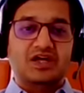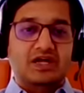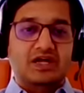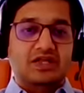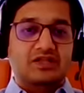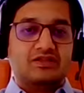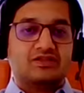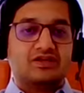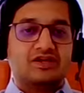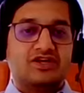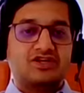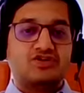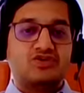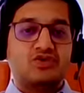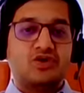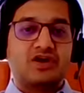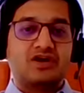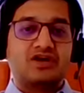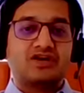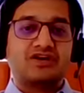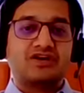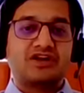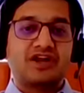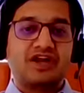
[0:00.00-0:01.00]
Sir, you
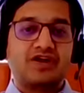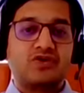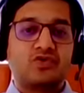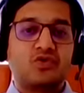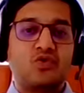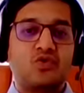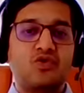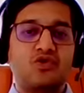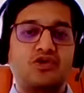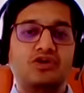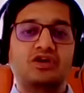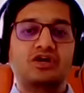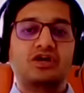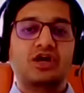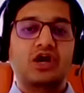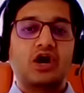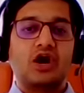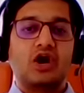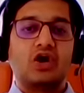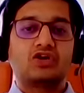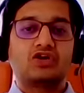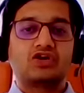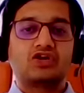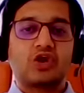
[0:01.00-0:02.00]
are great hold
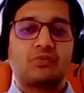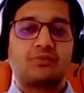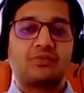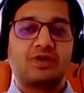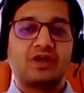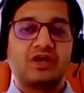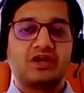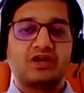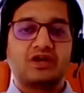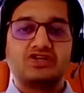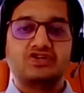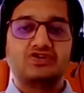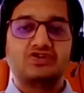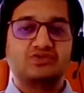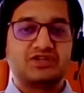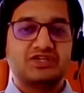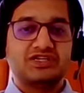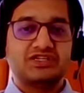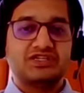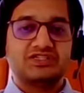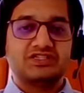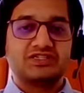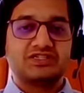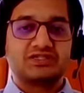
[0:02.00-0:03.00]
on topic you
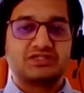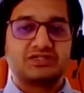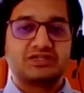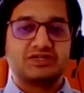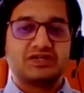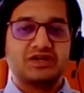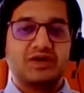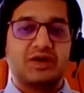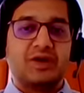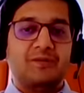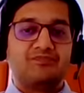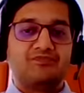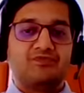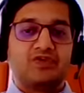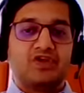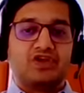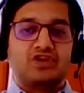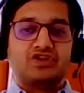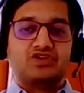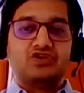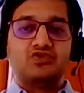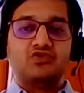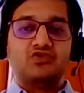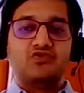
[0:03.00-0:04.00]
teaches.
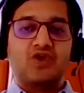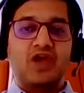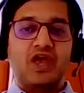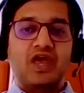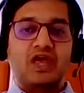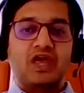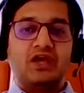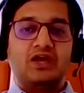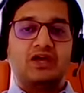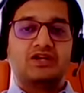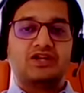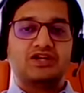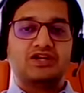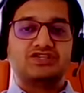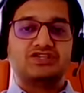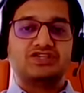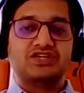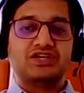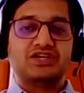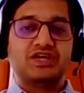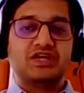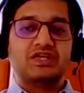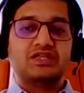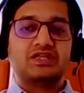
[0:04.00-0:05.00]
Your way
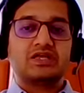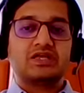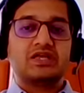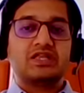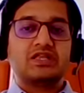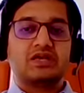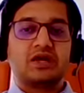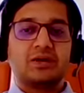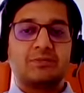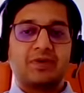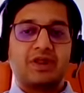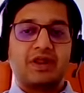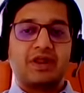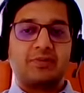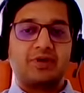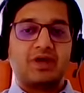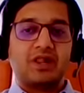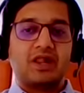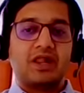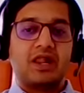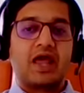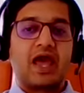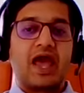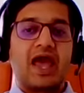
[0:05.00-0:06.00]
teaching is
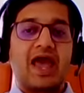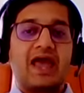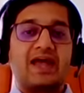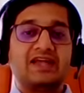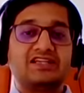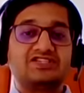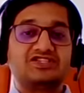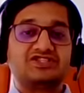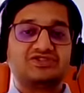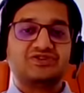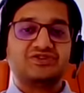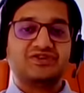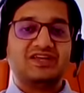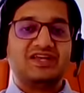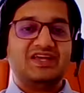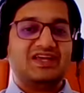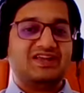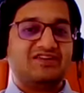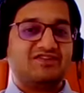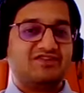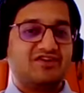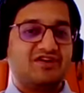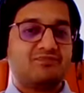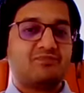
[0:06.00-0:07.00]
incomparable and
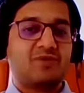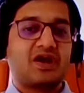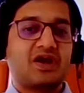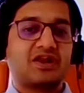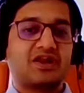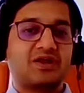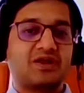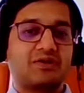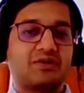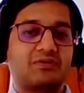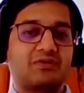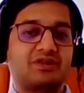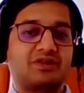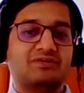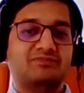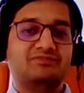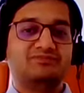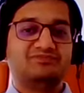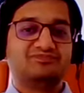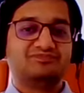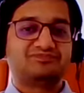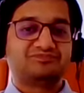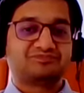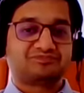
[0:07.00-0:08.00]
truly remarkable.
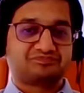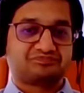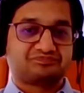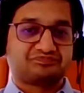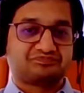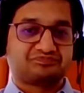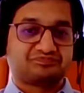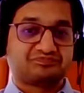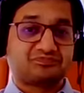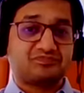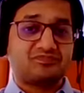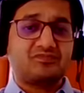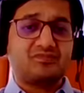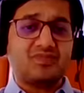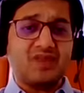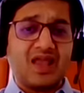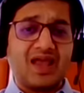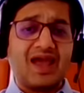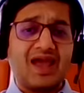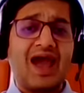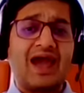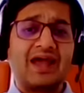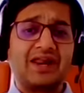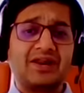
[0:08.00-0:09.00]

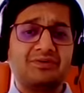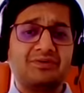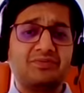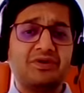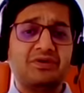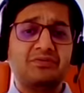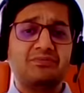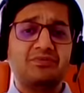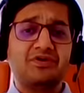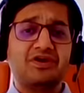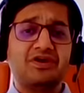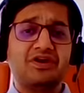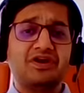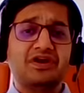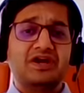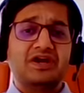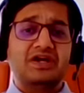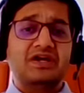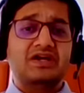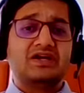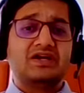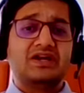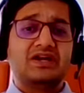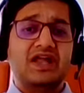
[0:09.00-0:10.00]
I remember
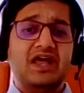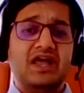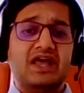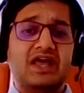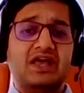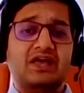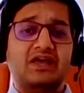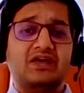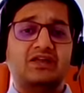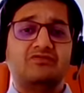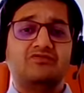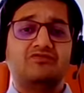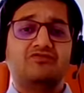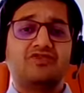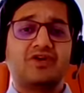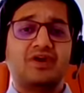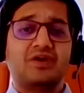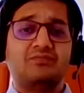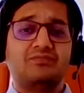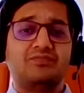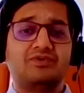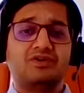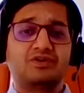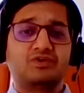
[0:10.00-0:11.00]
day in
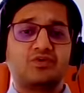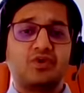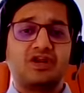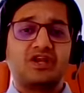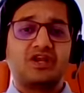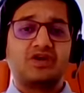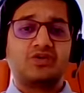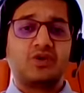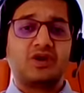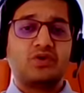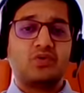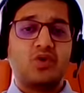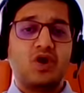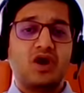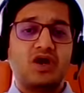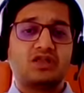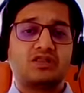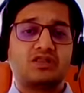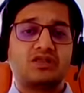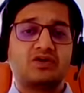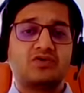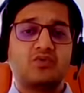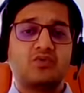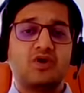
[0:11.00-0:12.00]
February 2021,
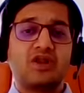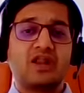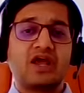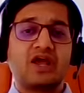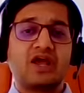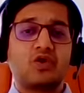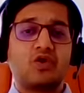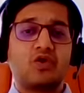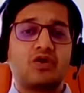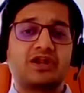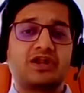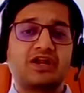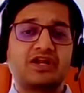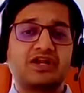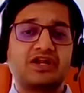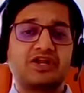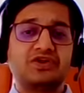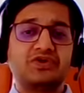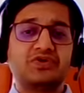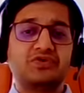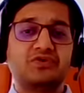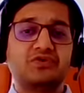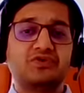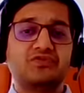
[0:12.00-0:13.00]
when I contacted
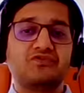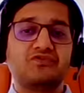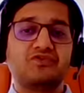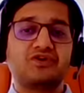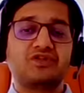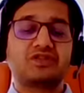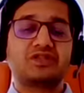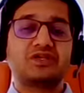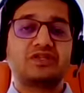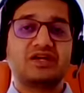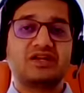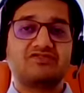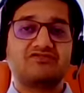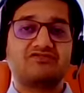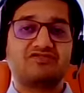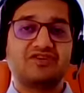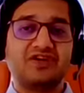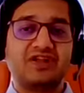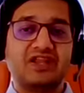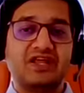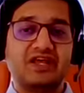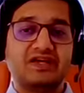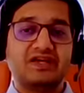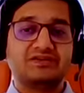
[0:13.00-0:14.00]
you for CISA
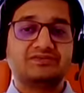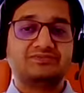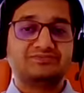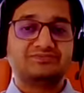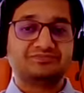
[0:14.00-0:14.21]
training,